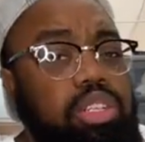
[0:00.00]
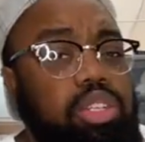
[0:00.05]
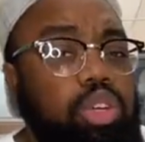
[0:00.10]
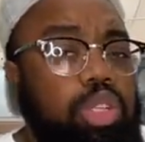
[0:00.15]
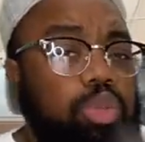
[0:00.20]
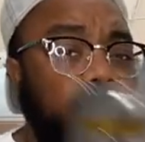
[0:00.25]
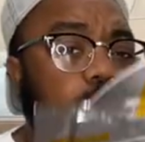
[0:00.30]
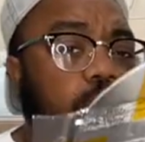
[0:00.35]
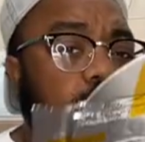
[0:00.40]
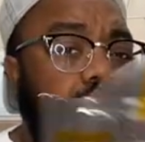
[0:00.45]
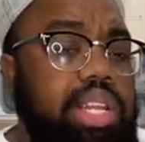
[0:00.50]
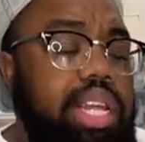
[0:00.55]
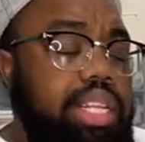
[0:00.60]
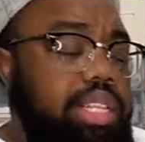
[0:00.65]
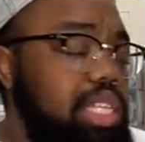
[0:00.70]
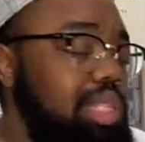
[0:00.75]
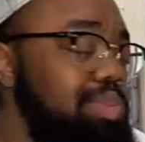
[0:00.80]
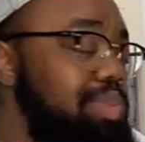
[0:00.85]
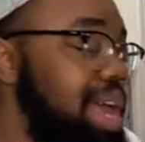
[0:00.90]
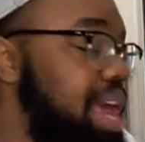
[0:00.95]
to do is we're going to
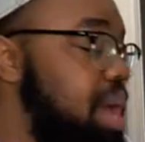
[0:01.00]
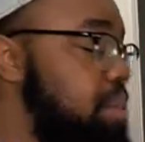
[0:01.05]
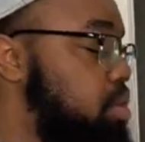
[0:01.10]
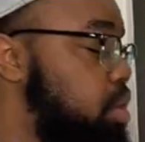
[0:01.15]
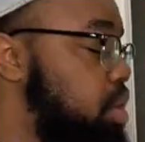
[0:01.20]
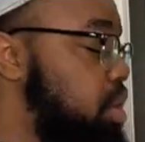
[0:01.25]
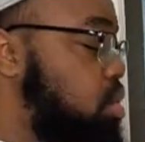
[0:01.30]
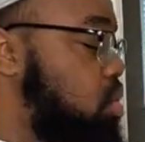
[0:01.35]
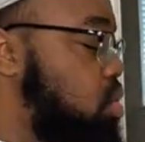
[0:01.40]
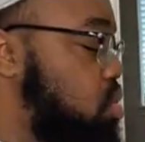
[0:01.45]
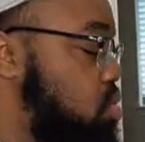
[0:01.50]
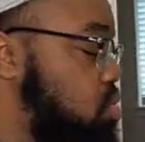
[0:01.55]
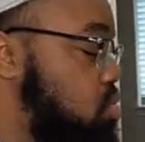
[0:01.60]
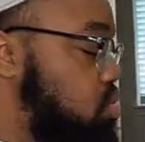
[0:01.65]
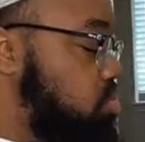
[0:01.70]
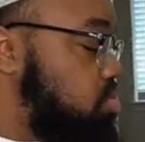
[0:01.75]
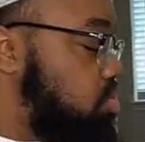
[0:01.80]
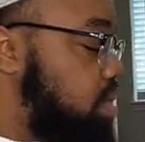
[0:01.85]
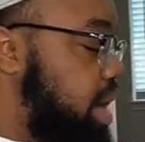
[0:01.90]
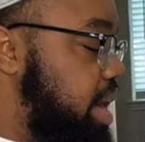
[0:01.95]
let this bad boy cool,
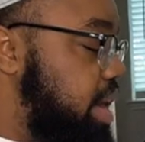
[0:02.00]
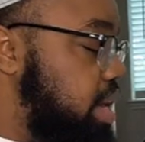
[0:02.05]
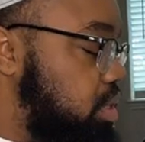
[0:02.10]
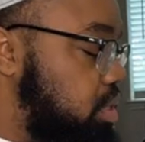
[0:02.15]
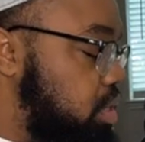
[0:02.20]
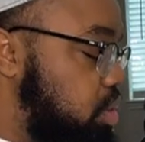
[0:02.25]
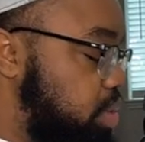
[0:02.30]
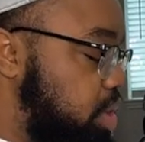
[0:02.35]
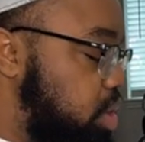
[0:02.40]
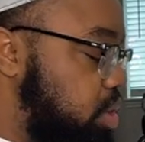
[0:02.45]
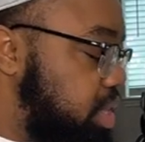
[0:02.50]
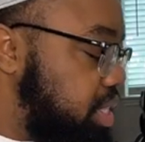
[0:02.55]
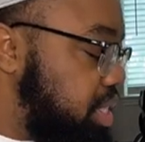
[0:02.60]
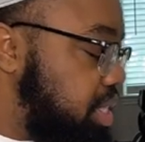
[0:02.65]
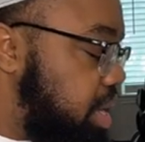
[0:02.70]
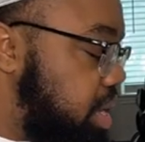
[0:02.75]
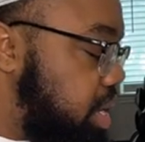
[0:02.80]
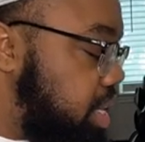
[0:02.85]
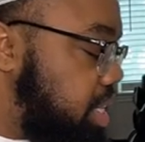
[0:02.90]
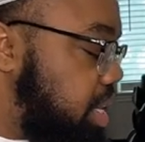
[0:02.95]
right? So we're going to
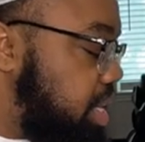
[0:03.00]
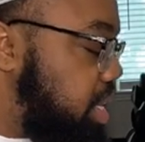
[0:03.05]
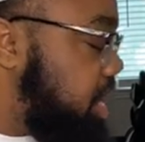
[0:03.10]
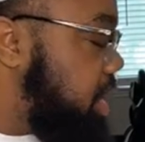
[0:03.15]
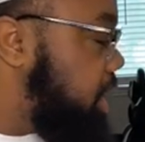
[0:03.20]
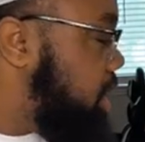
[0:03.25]
sit sit